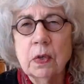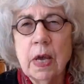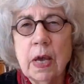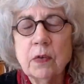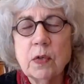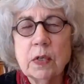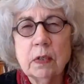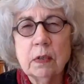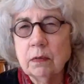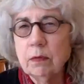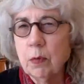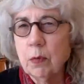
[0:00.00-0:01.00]
as
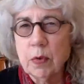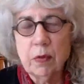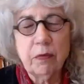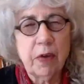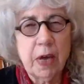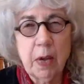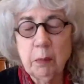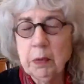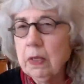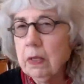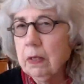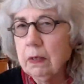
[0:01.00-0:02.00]
in for the
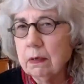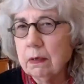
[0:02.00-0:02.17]
family.